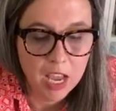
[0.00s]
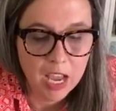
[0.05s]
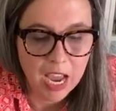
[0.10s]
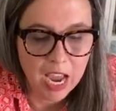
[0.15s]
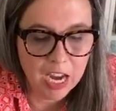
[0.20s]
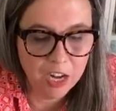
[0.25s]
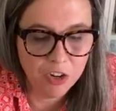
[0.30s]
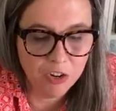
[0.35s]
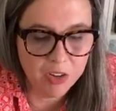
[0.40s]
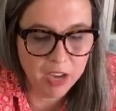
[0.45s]

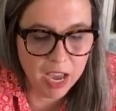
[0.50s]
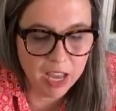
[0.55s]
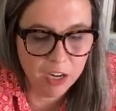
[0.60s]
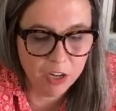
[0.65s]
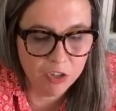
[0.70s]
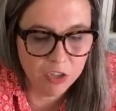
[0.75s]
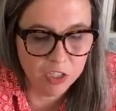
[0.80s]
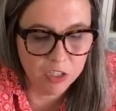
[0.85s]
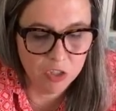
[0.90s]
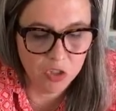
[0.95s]
and you kind of
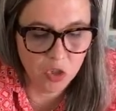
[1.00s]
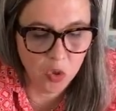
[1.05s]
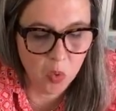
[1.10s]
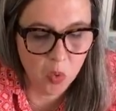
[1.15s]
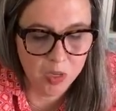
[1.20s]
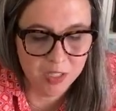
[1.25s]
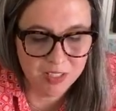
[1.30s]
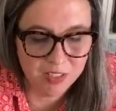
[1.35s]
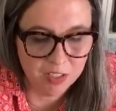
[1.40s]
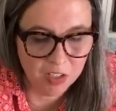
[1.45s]
just
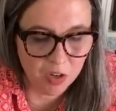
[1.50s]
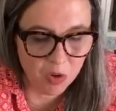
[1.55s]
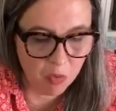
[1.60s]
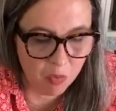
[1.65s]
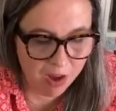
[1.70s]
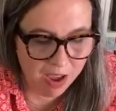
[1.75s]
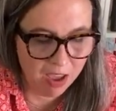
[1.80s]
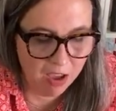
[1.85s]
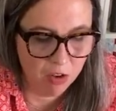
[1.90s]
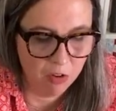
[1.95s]
twist it
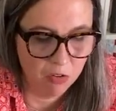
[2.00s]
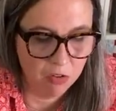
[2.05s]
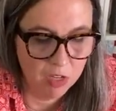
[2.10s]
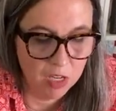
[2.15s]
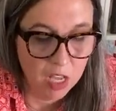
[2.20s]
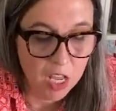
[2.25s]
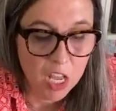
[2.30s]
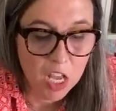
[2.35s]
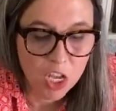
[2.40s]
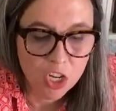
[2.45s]
around
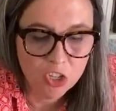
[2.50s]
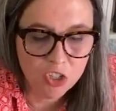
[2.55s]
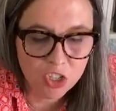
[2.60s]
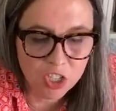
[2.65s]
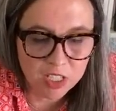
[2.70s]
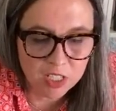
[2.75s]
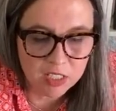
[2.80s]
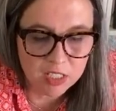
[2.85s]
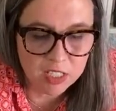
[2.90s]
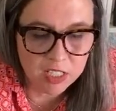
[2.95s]

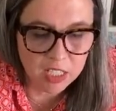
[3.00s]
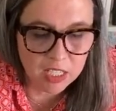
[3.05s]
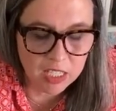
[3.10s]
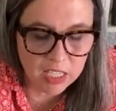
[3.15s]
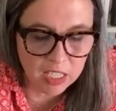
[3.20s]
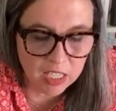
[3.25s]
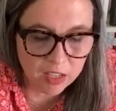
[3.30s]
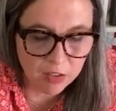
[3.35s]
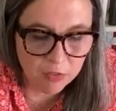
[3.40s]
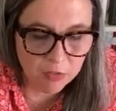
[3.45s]
just to
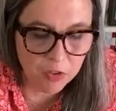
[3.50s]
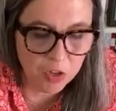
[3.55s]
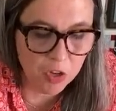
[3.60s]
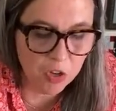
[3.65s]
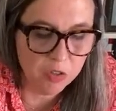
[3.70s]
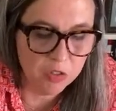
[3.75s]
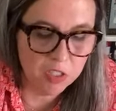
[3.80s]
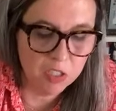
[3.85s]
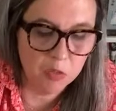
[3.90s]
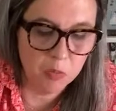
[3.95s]
give your
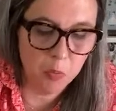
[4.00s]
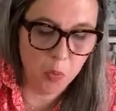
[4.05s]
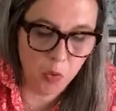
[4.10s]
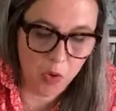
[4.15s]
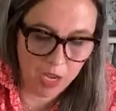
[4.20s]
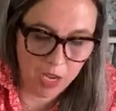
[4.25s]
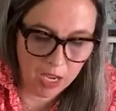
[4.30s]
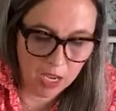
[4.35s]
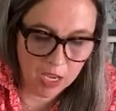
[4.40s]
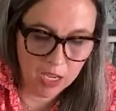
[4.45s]

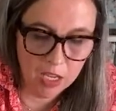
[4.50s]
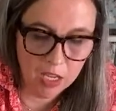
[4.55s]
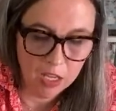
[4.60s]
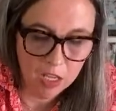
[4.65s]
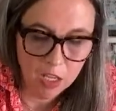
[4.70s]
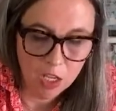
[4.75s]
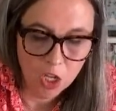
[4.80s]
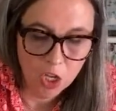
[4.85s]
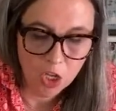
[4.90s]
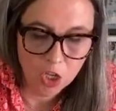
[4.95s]
sprig,
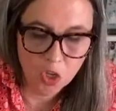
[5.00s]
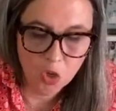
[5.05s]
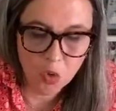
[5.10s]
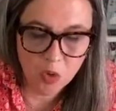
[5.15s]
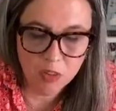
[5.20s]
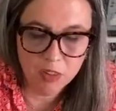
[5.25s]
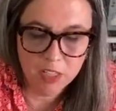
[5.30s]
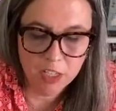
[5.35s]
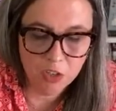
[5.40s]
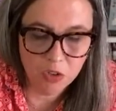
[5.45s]

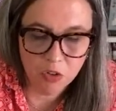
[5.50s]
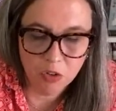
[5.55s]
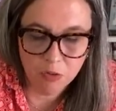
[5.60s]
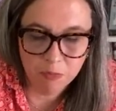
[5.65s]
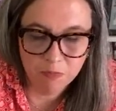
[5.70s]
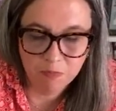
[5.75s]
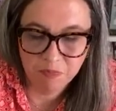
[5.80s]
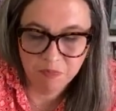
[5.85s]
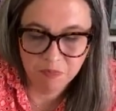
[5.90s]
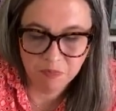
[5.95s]
your little